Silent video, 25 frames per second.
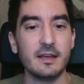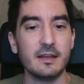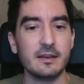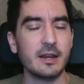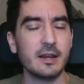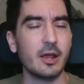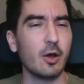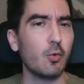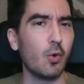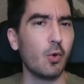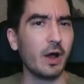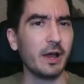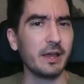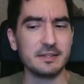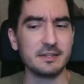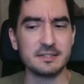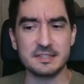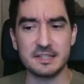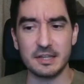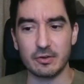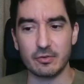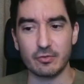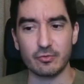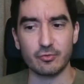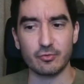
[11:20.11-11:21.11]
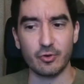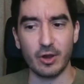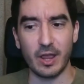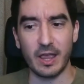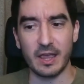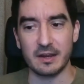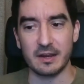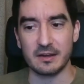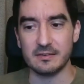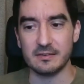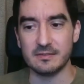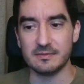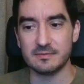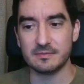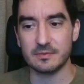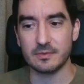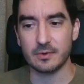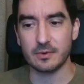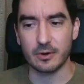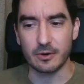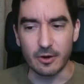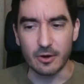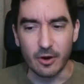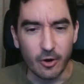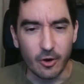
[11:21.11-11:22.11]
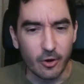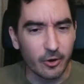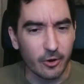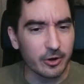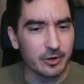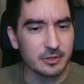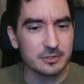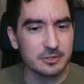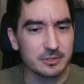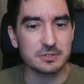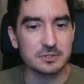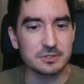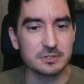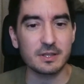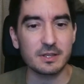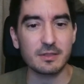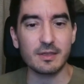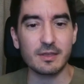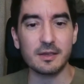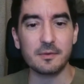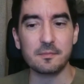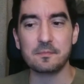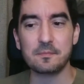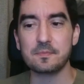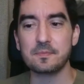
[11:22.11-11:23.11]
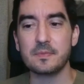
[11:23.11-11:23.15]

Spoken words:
Now, why is it red or orange, I think?